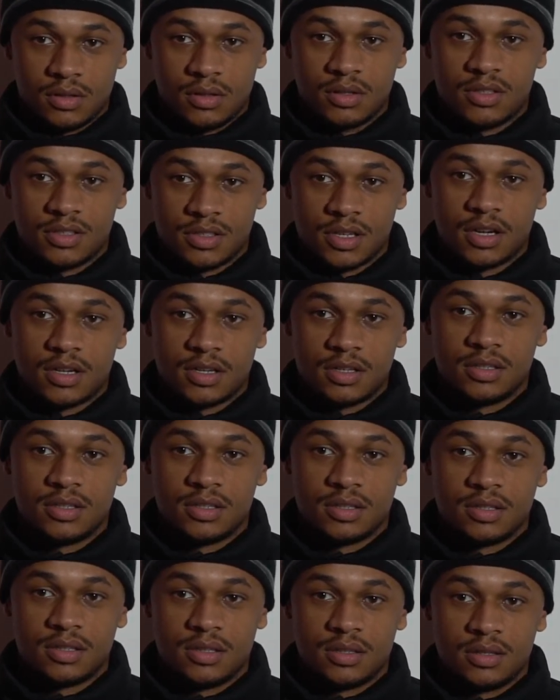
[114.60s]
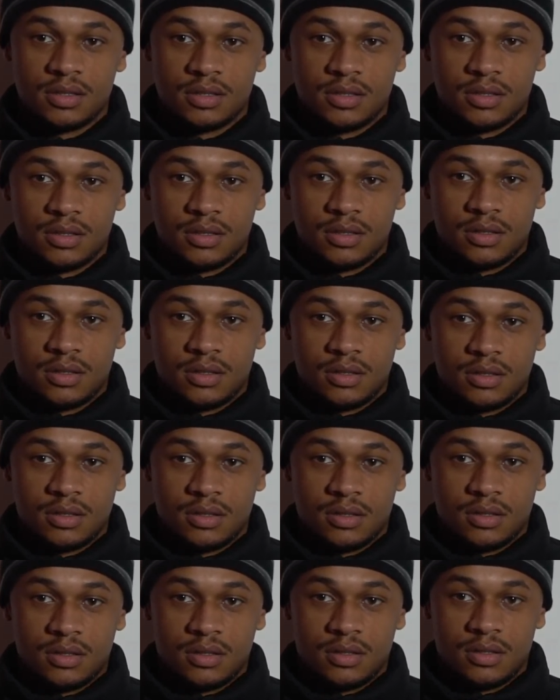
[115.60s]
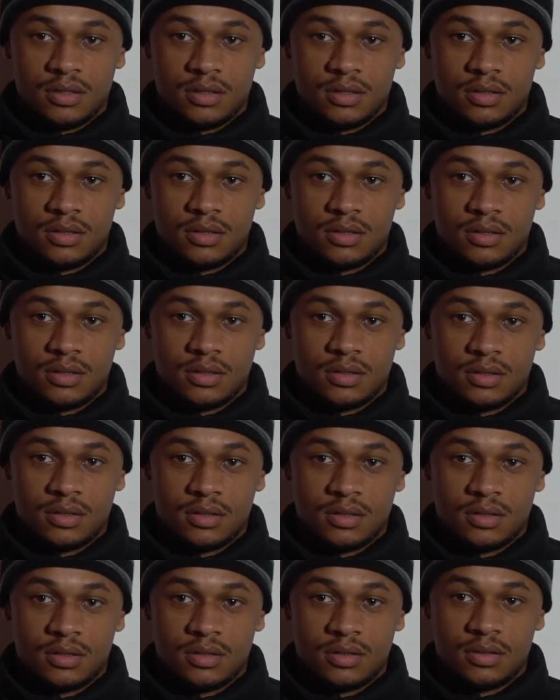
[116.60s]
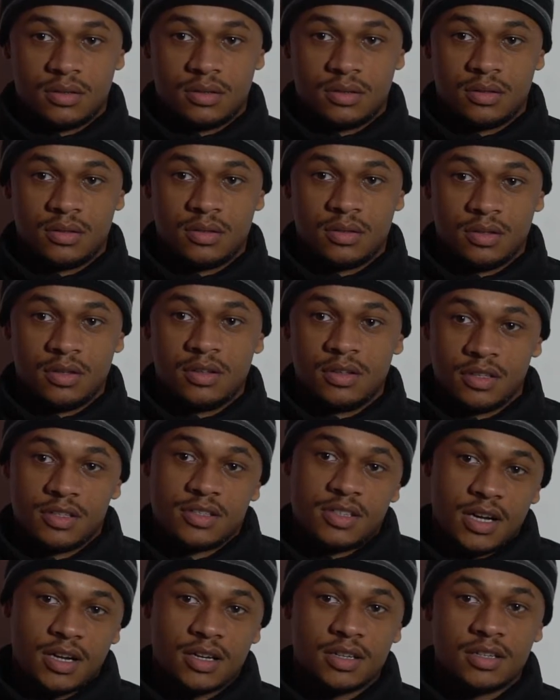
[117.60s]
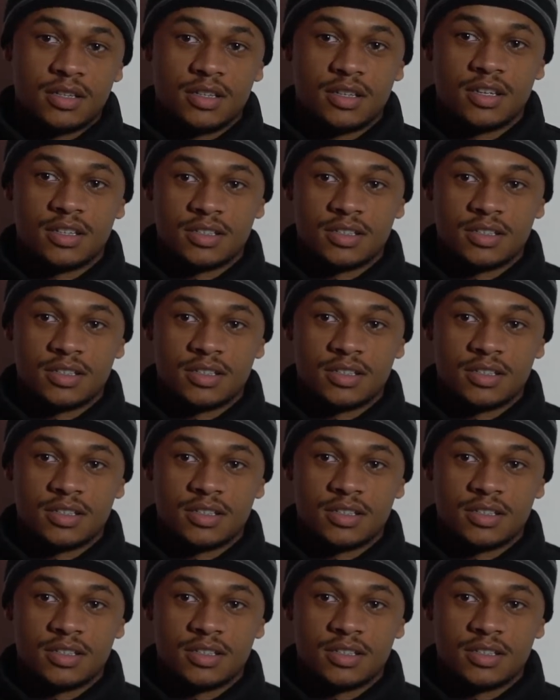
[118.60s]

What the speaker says: end up stabbing someone, but you do end up stabbing someone because that's the knife, that's the knife's role.